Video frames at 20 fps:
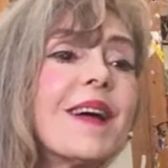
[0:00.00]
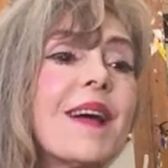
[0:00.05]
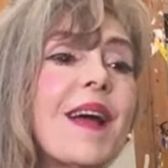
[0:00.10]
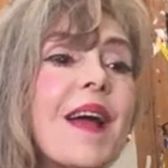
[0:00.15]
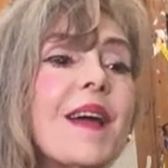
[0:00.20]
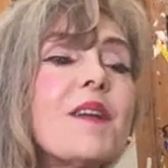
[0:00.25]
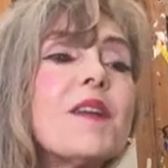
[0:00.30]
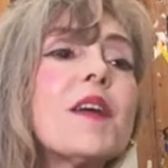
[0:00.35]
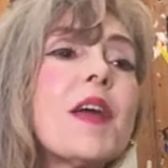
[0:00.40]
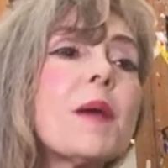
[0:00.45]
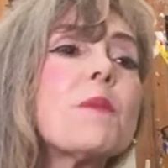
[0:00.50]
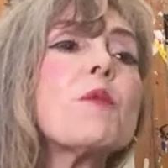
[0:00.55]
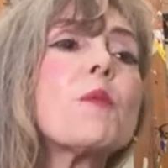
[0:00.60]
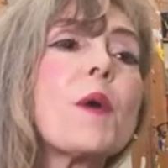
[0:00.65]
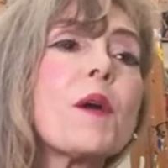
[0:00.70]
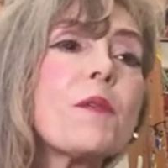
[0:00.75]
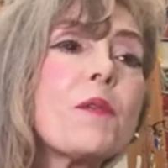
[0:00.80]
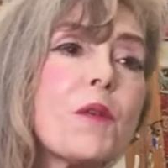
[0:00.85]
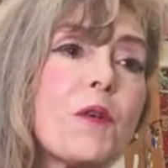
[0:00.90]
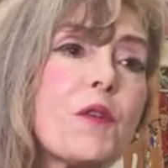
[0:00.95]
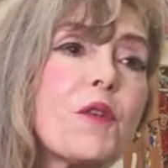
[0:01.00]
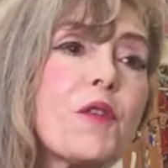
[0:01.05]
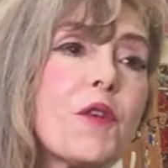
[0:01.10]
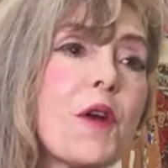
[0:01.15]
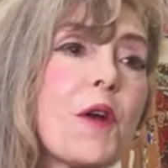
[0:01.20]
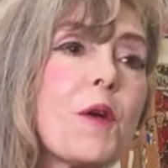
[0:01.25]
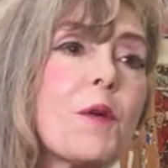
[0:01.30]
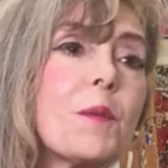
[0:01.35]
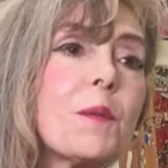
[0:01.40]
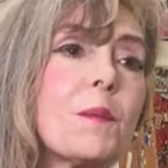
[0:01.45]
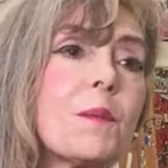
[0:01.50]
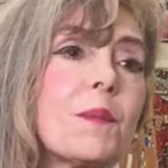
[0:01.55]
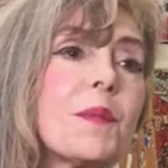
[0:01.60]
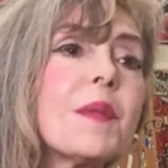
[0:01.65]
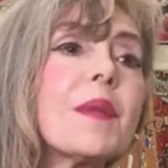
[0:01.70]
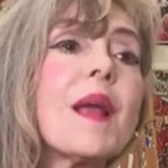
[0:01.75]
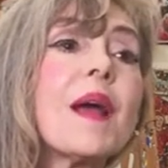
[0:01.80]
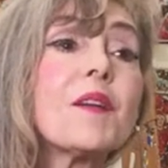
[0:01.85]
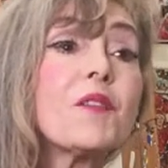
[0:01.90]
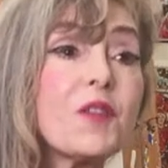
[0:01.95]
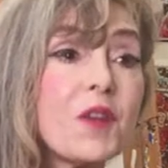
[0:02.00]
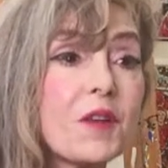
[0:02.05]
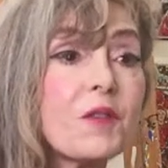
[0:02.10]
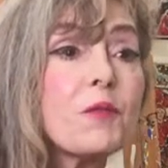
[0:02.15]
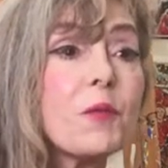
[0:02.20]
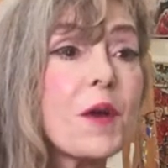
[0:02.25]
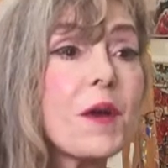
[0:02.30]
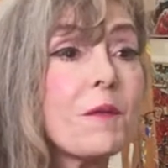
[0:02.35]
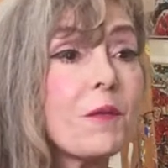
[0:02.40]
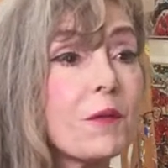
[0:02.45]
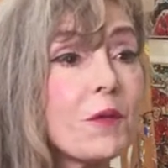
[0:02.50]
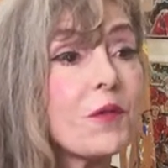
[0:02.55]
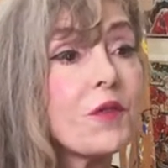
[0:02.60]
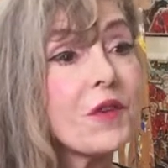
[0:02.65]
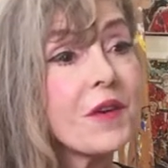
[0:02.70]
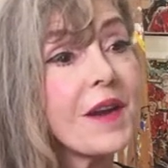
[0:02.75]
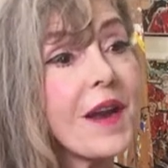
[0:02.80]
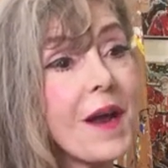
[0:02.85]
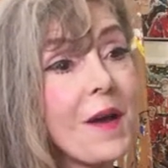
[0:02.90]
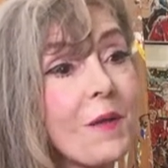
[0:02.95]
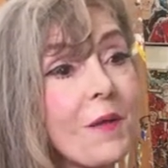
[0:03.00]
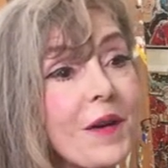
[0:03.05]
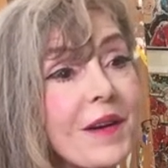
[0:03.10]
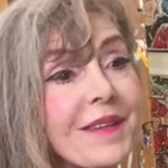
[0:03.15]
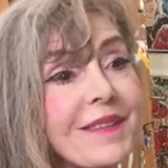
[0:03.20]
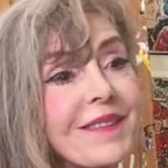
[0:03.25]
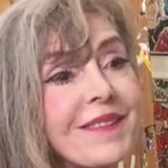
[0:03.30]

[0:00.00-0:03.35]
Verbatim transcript: Andy came to my first show at Sensory Evolution Gallery.